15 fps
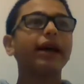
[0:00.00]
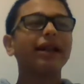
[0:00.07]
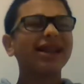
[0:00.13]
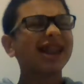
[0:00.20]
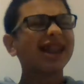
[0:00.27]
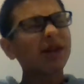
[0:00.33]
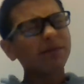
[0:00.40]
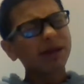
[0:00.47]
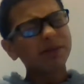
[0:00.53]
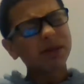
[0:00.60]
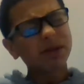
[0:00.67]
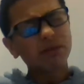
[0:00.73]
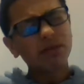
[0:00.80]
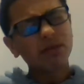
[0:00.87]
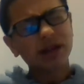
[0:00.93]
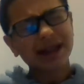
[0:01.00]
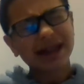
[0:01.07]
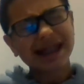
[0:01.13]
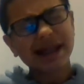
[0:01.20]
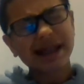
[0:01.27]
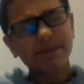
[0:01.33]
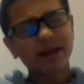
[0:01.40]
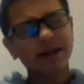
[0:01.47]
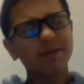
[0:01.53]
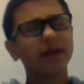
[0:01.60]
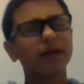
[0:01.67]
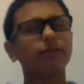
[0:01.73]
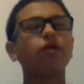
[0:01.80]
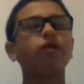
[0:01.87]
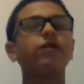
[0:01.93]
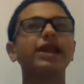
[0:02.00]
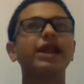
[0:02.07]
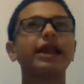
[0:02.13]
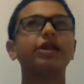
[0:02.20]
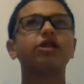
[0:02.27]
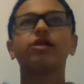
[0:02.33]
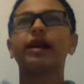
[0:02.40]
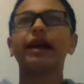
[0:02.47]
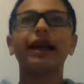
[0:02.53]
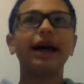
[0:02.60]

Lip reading: The Simpsons movie is interesting.